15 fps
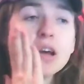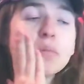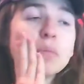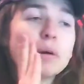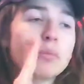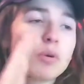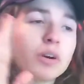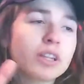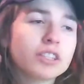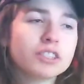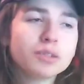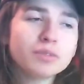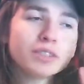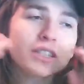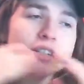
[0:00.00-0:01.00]
But point is,
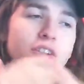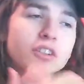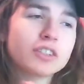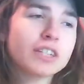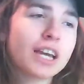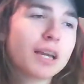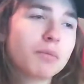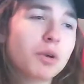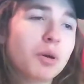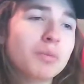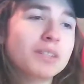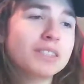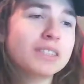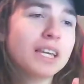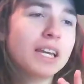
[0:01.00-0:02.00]
he was there in her dying
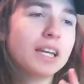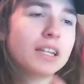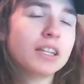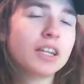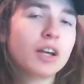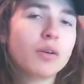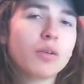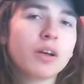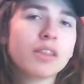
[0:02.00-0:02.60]
moments, and, you know,